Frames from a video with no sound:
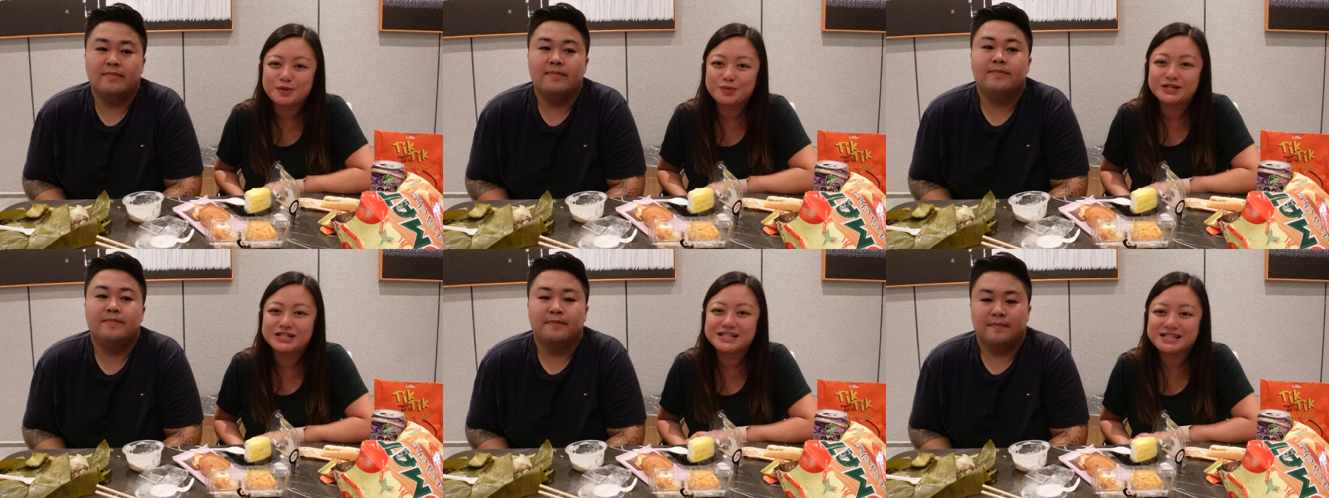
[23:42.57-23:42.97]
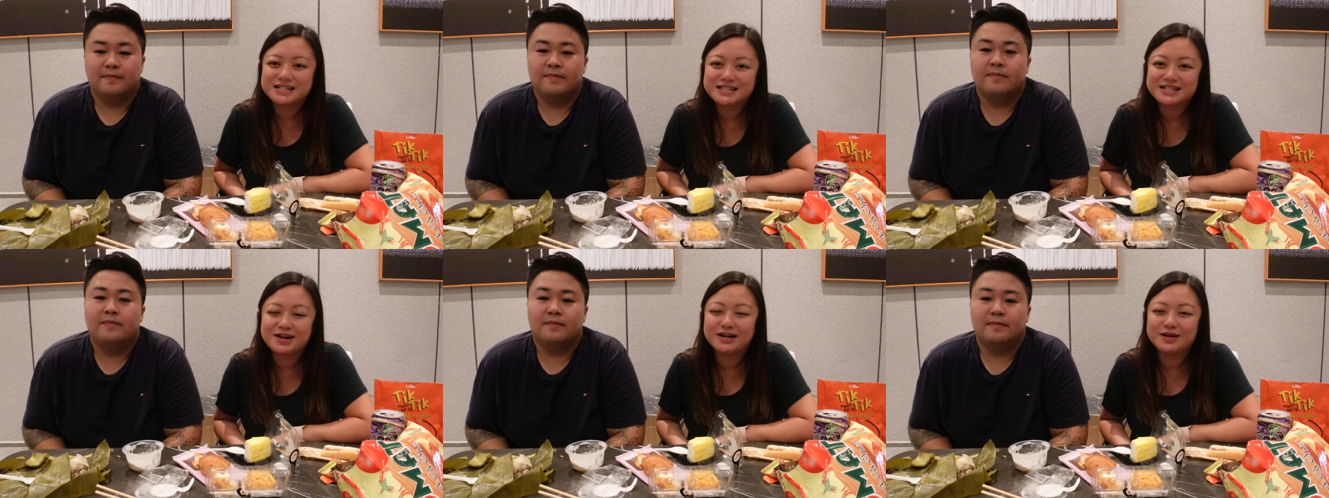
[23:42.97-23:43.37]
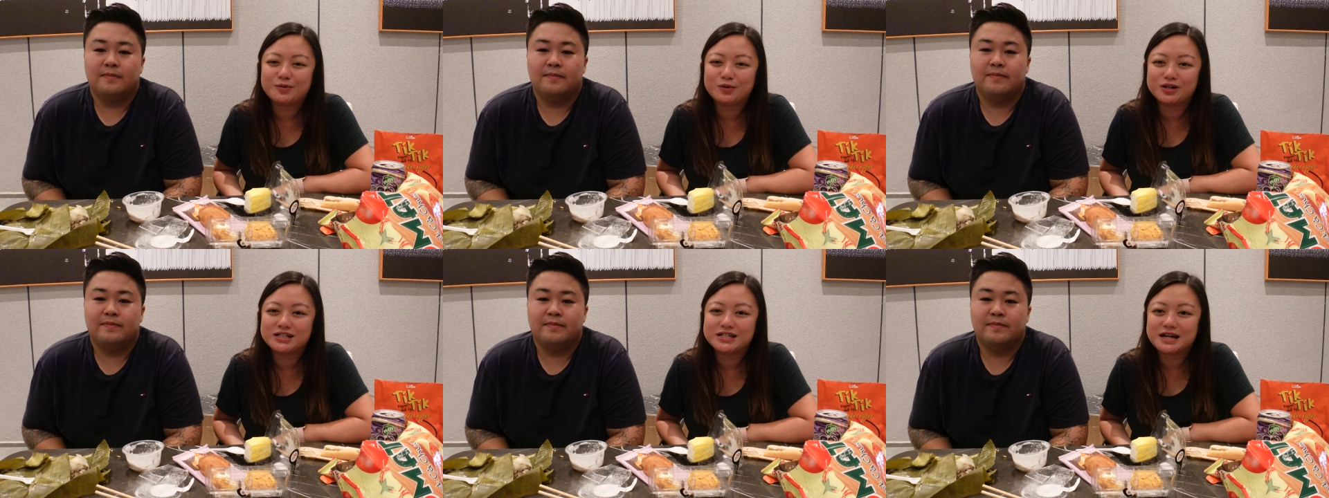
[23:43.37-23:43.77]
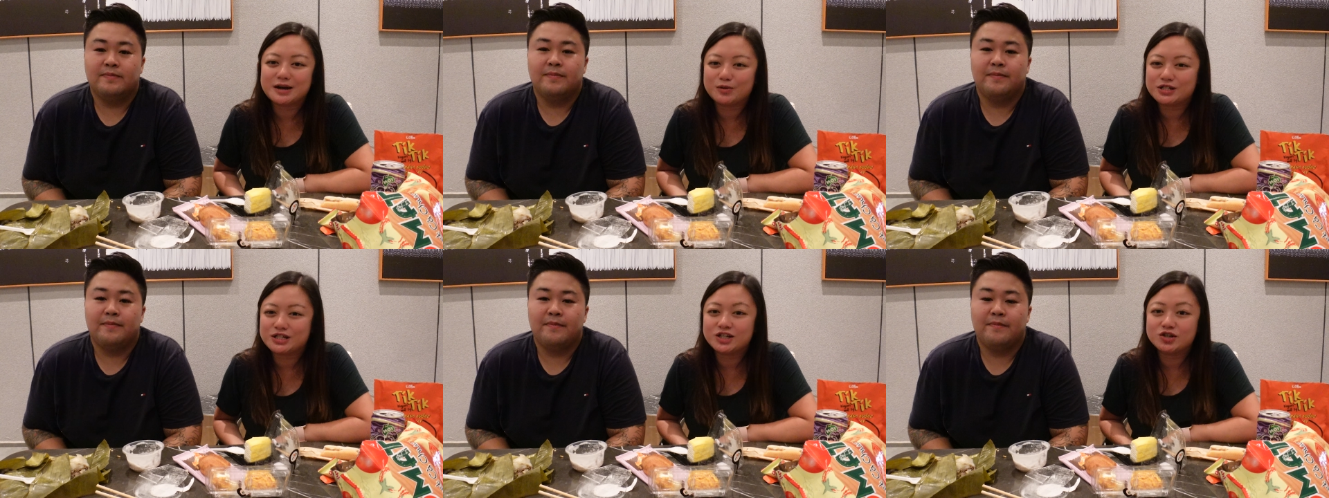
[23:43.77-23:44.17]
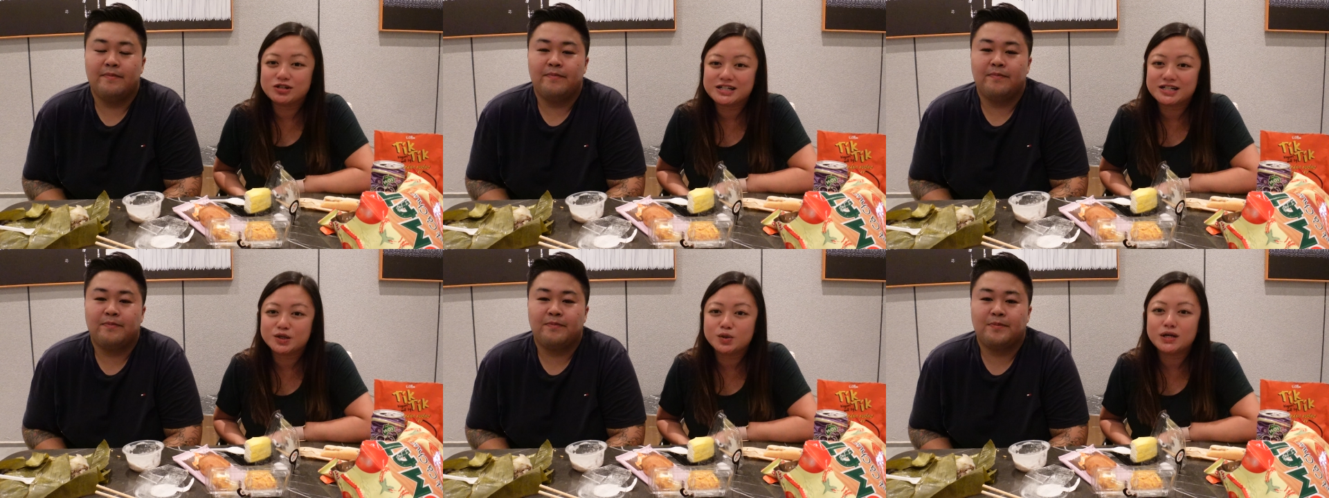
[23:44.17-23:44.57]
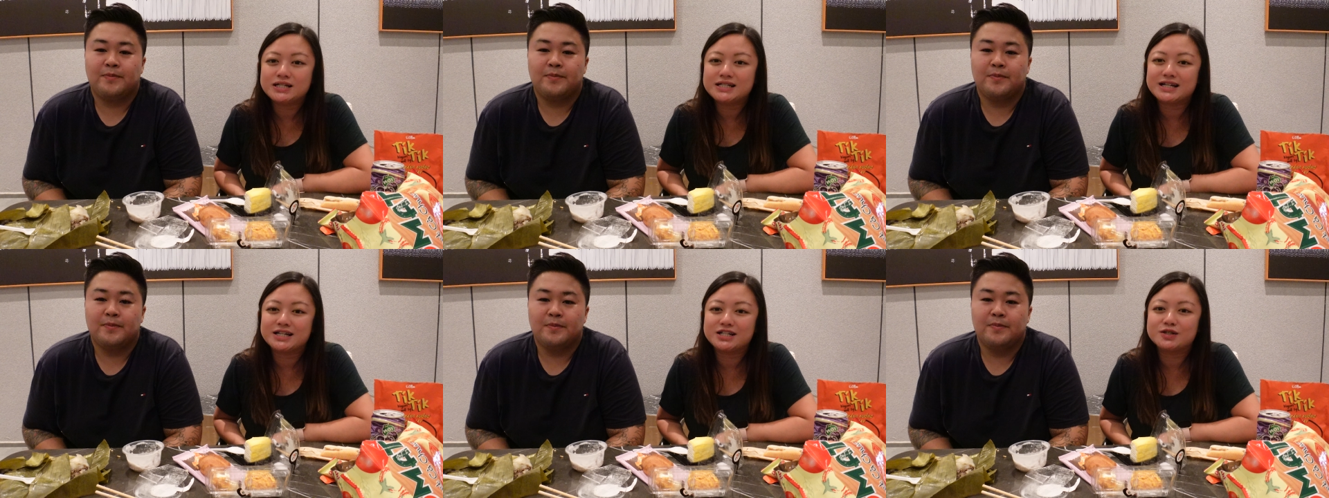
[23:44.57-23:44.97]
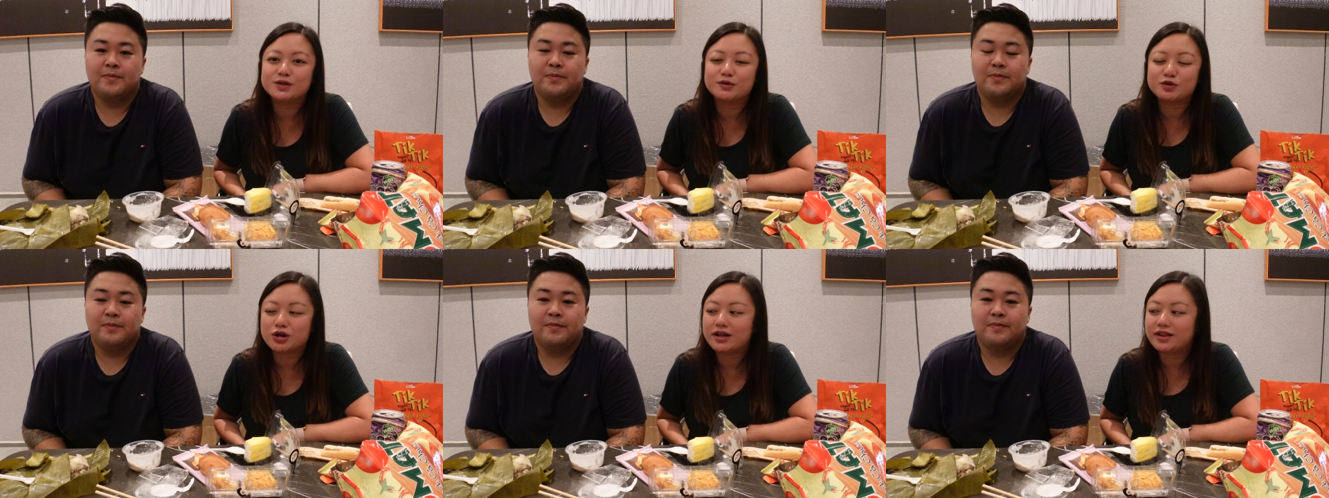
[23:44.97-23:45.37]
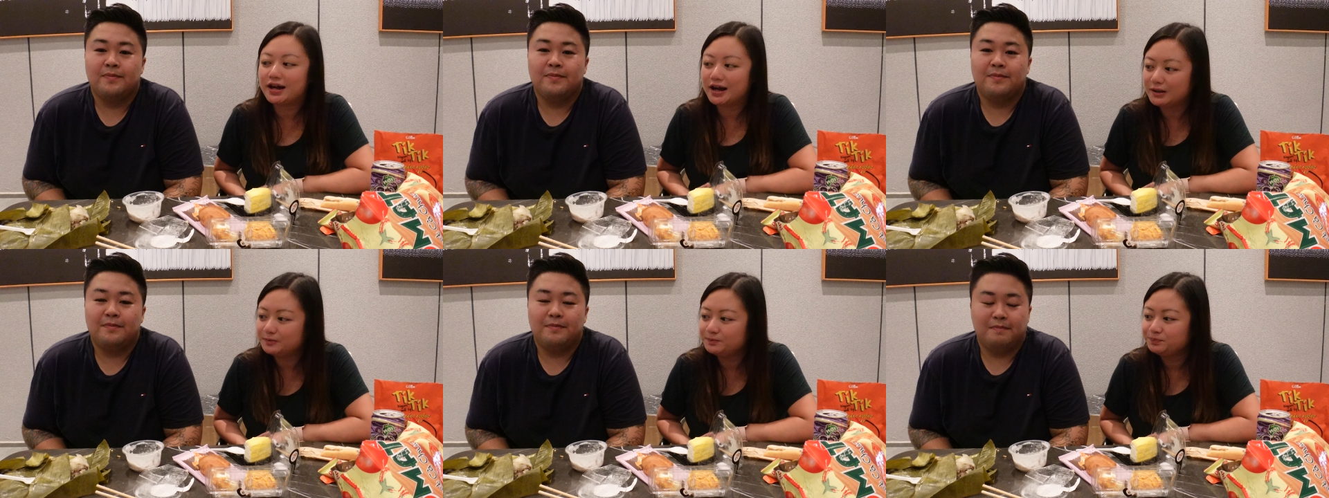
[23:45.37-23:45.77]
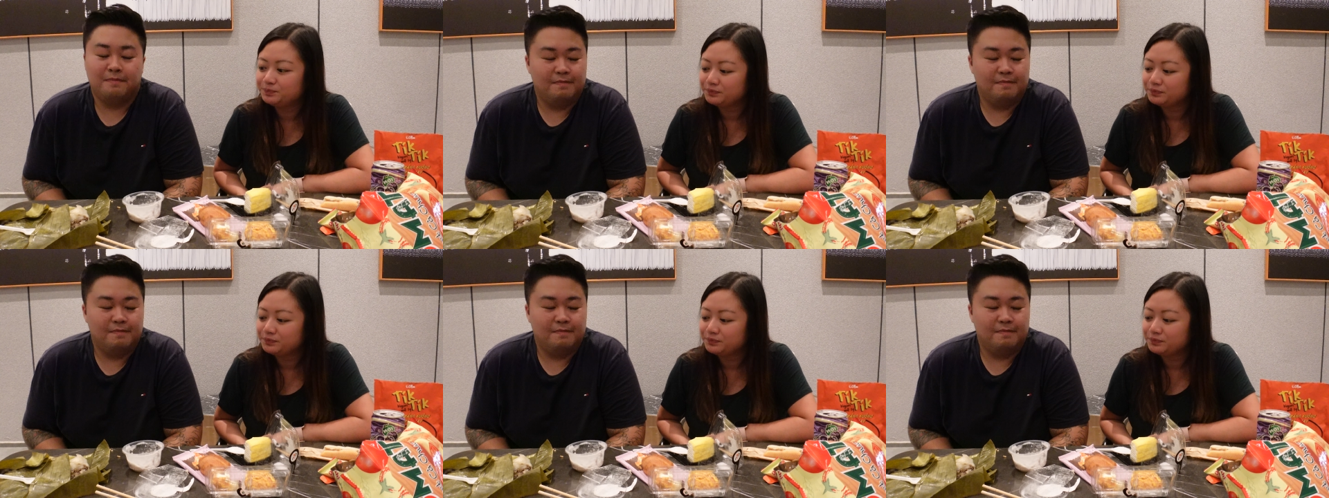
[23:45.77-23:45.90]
Speaker 1: but we just decided what uh, was interesting to us and sort of try that.